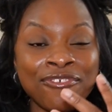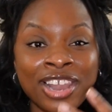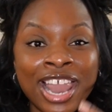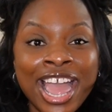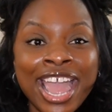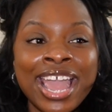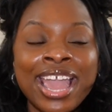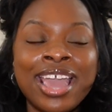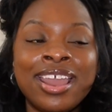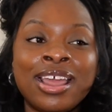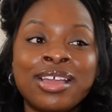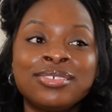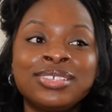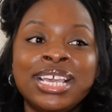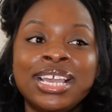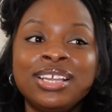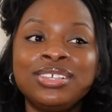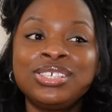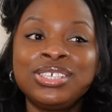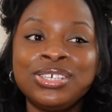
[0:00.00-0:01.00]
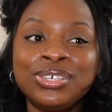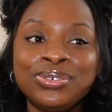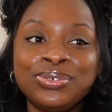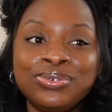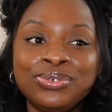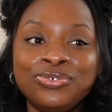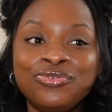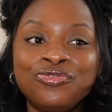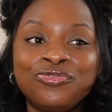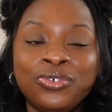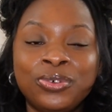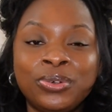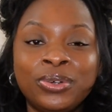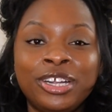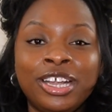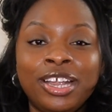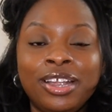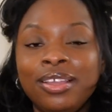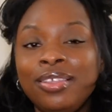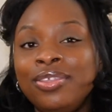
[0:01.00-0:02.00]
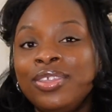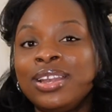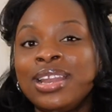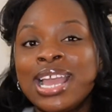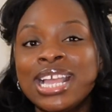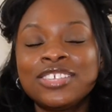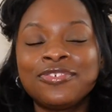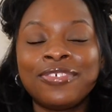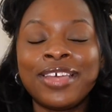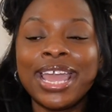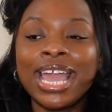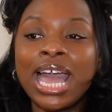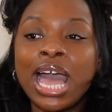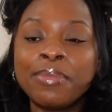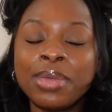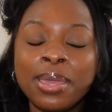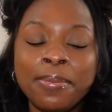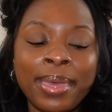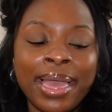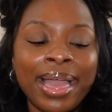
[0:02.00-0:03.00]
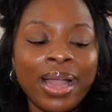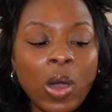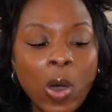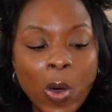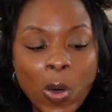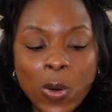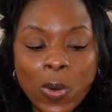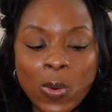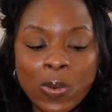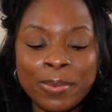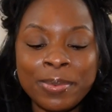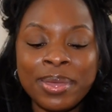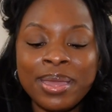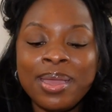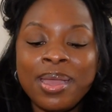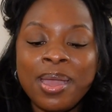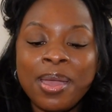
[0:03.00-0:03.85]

flight, and I'll take two for the next flight coming back home.